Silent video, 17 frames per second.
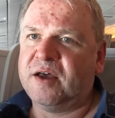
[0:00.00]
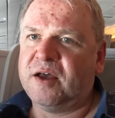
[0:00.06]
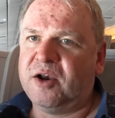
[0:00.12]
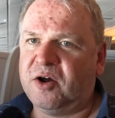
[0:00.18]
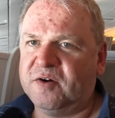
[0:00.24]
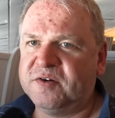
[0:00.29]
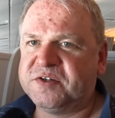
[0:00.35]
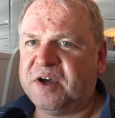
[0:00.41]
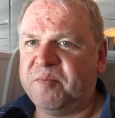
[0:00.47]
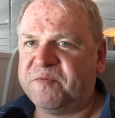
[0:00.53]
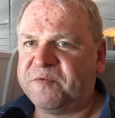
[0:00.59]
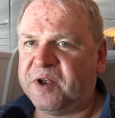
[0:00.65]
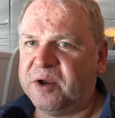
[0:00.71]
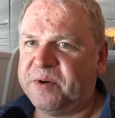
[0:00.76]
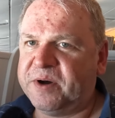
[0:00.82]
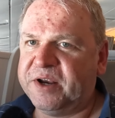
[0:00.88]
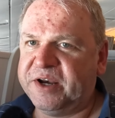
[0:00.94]
long-term
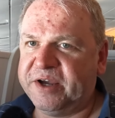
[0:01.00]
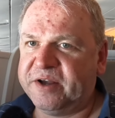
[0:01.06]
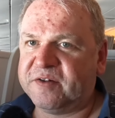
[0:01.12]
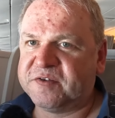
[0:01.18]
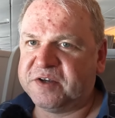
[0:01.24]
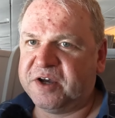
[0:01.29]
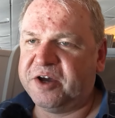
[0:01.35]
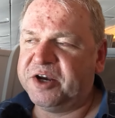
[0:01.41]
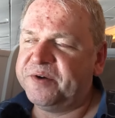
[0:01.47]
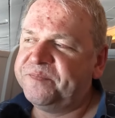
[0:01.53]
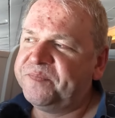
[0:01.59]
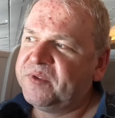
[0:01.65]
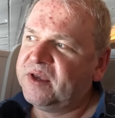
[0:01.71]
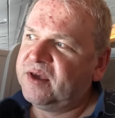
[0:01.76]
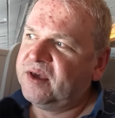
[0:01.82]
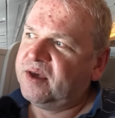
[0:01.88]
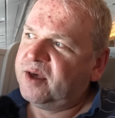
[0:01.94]
follower, Neil Turner,
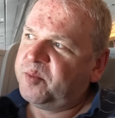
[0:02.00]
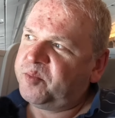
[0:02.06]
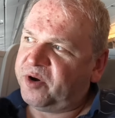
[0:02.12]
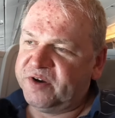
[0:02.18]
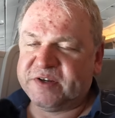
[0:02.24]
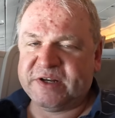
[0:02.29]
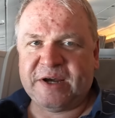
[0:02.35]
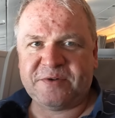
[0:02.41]
pointed